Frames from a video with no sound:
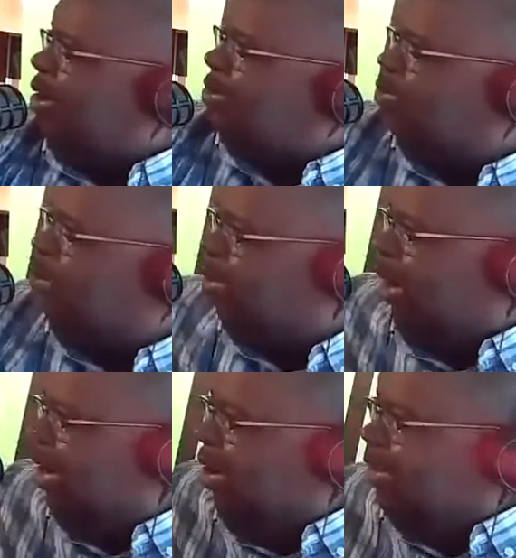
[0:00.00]
we're, we're
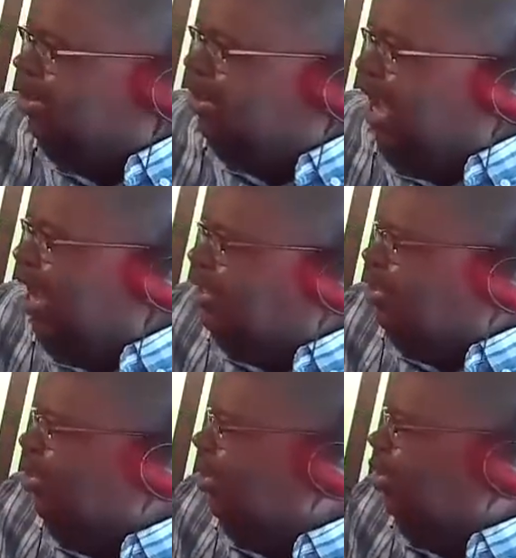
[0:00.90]
quick. All right, so Dad
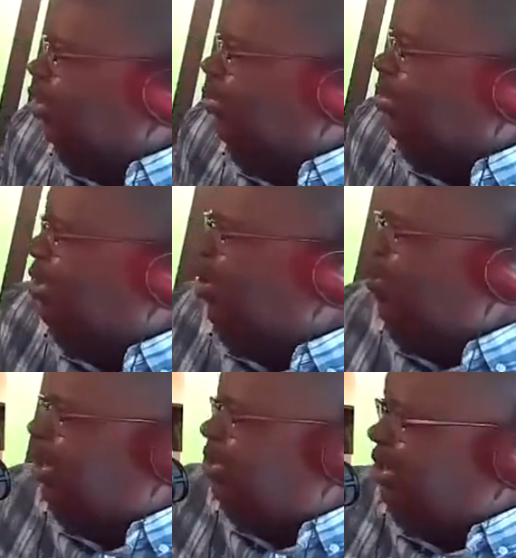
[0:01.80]
starts shooting the
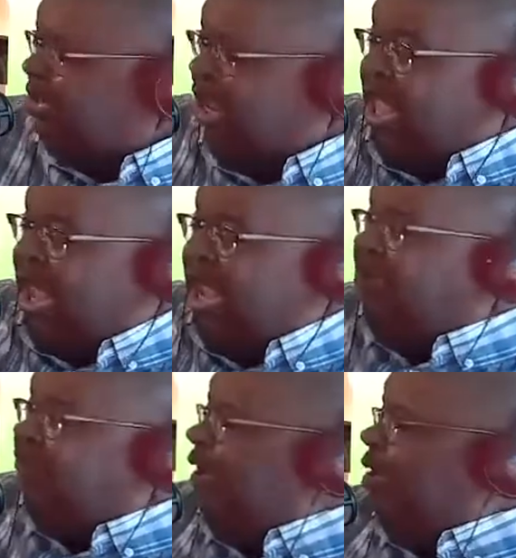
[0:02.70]
questions. Oh yeah,
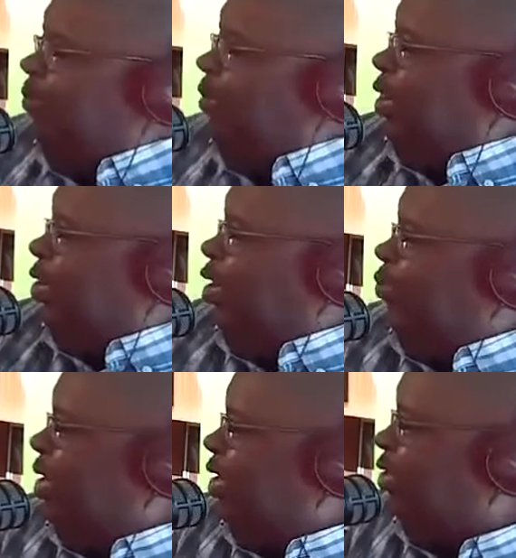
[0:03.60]
he's feeling pretty good
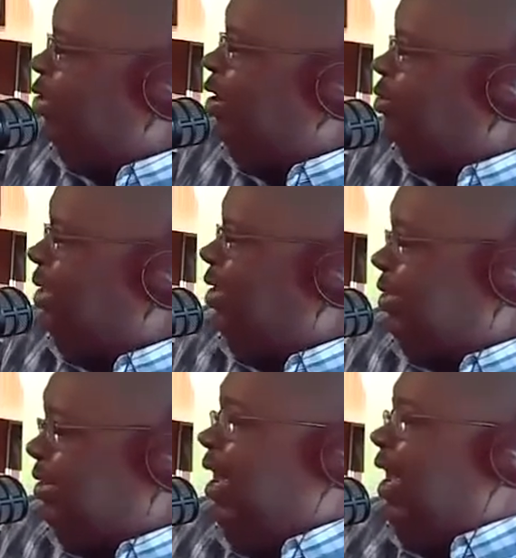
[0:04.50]
when he starts
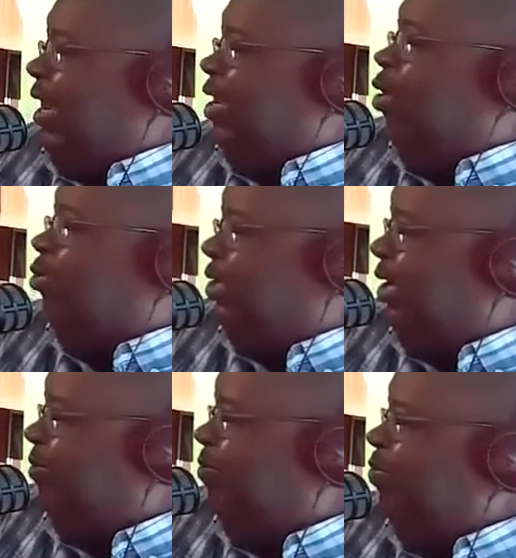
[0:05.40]
because he knows
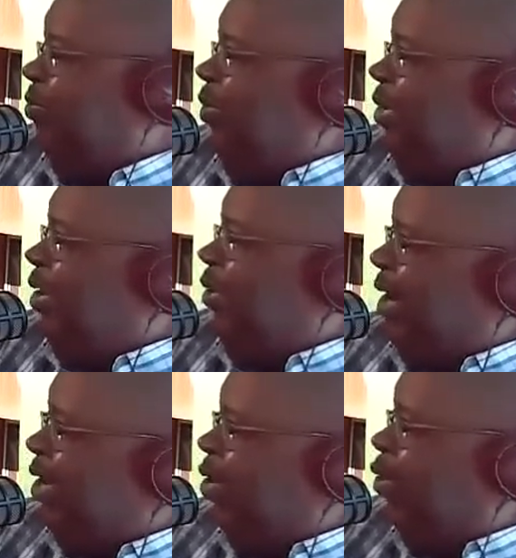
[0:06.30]
you. Yeah, you know
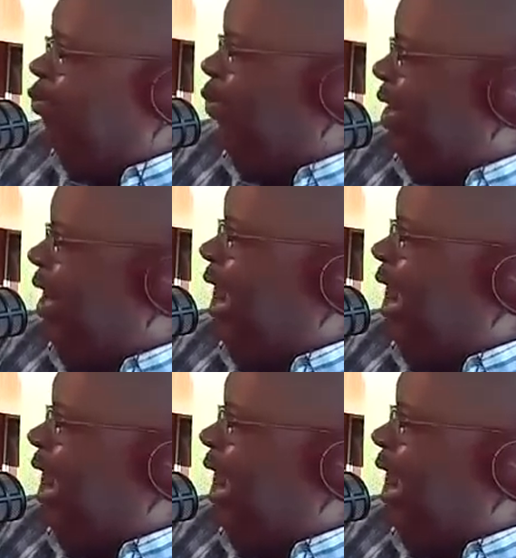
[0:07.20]
he knows when he